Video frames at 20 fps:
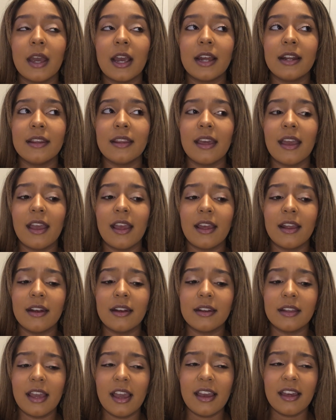And
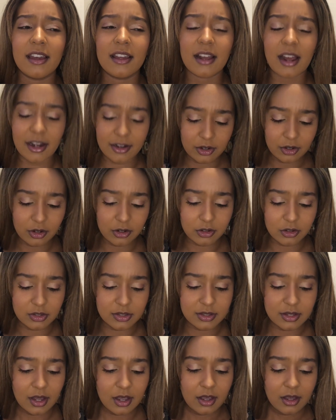then, yeah, I don't know,
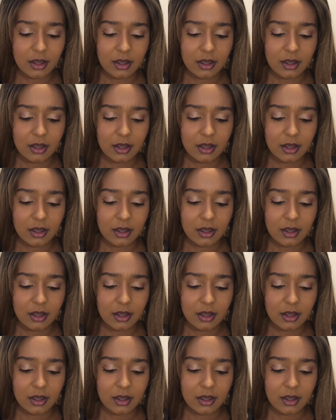because,